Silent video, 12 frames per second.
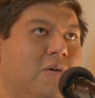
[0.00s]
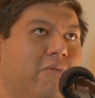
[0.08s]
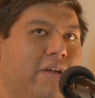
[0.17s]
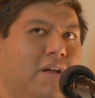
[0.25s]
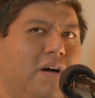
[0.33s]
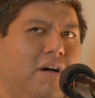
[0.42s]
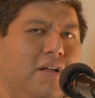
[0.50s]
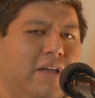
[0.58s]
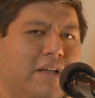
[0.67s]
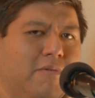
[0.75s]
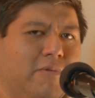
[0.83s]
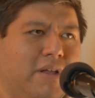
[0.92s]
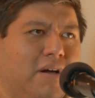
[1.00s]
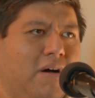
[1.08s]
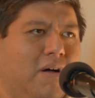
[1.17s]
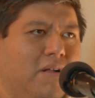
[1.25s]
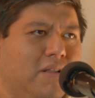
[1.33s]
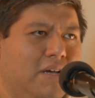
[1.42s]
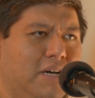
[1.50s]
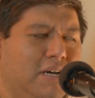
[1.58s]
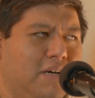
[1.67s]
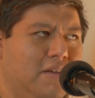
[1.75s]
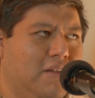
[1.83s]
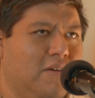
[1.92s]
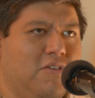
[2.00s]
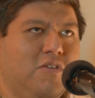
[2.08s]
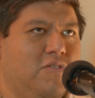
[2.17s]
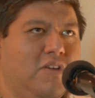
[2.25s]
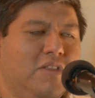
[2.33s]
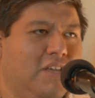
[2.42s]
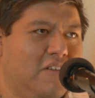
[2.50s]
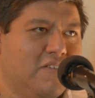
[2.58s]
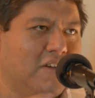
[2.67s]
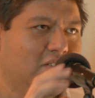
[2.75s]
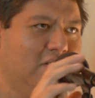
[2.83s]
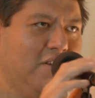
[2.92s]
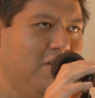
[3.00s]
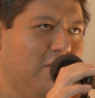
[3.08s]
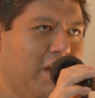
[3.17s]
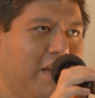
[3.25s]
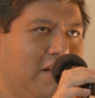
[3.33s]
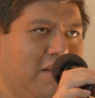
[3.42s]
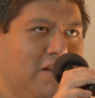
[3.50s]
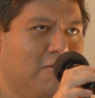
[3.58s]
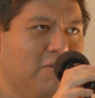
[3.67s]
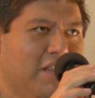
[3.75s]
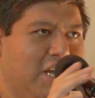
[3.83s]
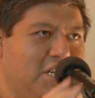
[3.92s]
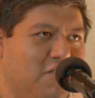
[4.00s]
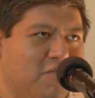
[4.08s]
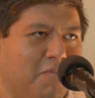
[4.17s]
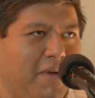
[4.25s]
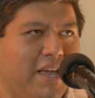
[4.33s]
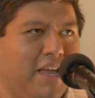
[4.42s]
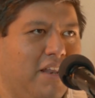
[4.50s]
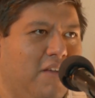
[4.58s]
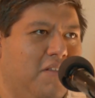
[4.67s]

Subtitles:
when all you did this because you had relations with men,